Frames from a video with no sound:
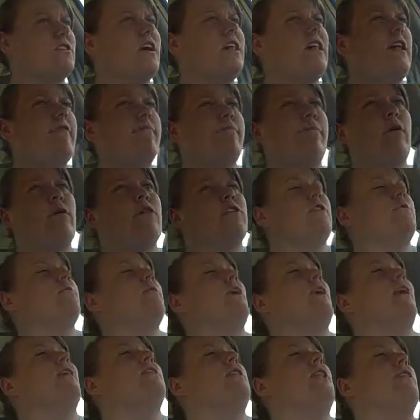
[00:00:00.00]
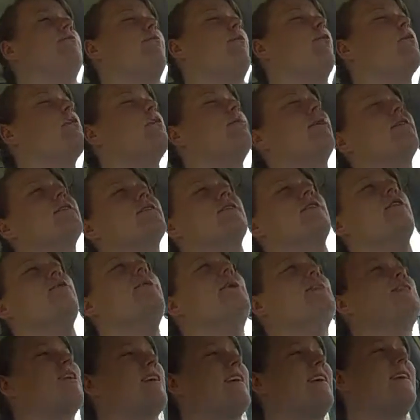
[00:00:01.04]
I love Pokemon. I love Pokemon so
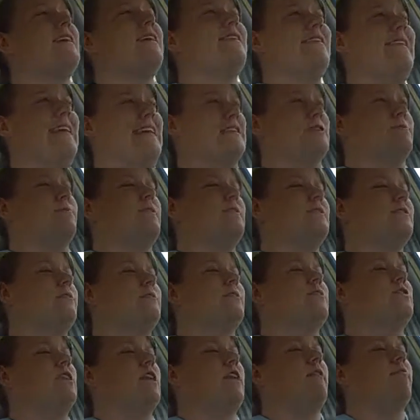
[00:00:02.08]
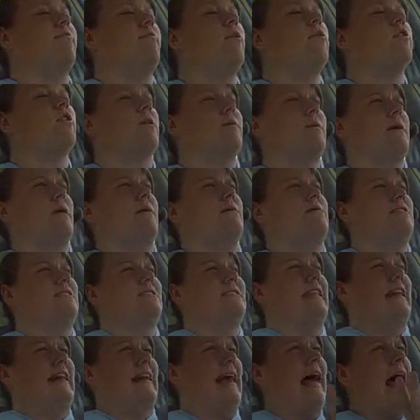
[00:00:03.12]
much. I can't even express how much I love Pokemon. I'm
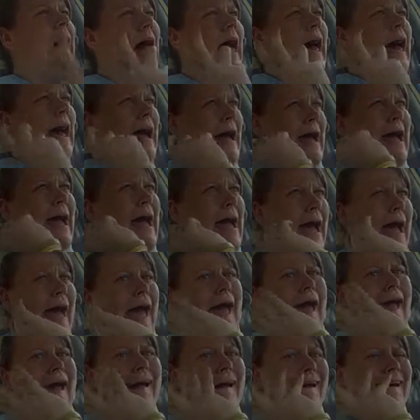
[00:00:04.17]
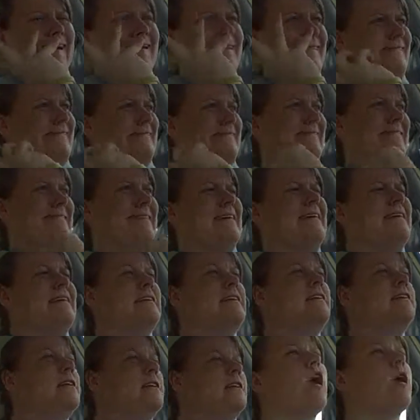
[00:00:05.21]
just like, ah!
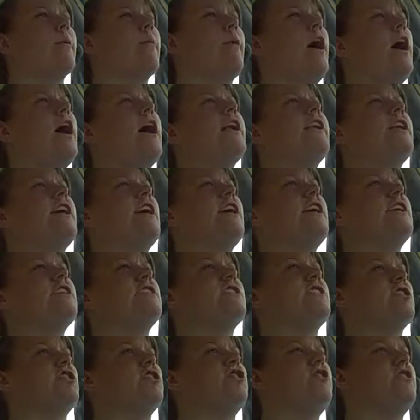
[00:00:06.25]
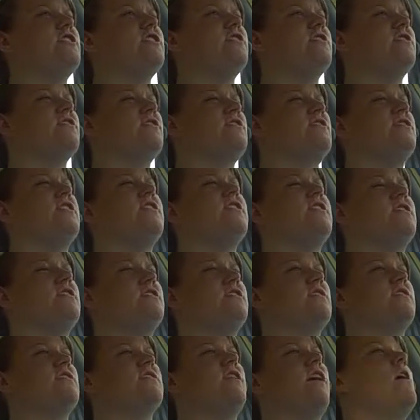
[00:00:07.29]
Pokemon is
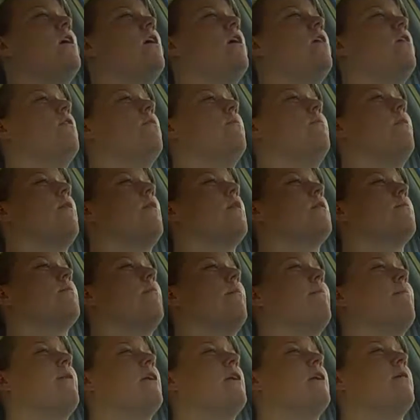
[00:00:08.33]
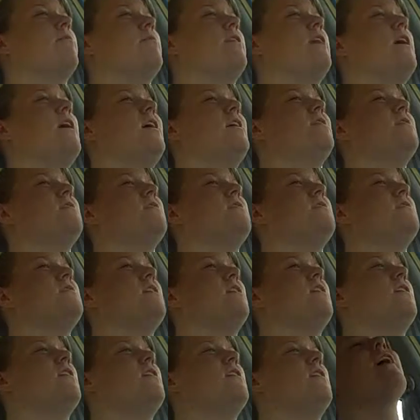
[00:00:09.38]
shizzes. No Pokemon pickup lines.
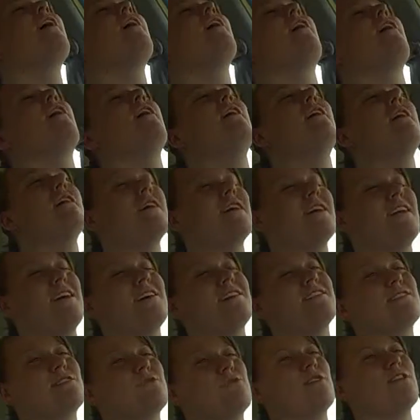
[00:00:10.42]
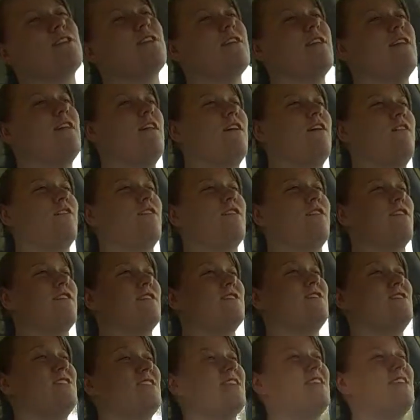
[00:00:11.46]
Hey girl, can I squirtle all over
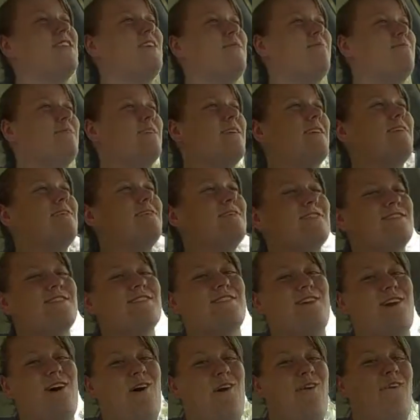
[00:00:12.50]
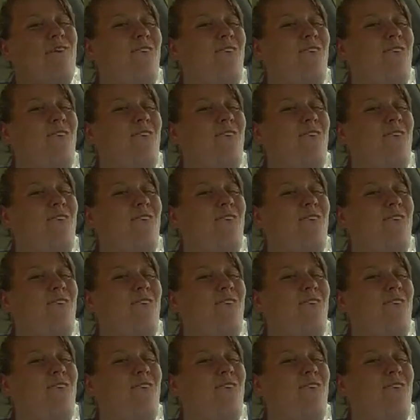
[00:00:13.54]
your Jigglypuffs?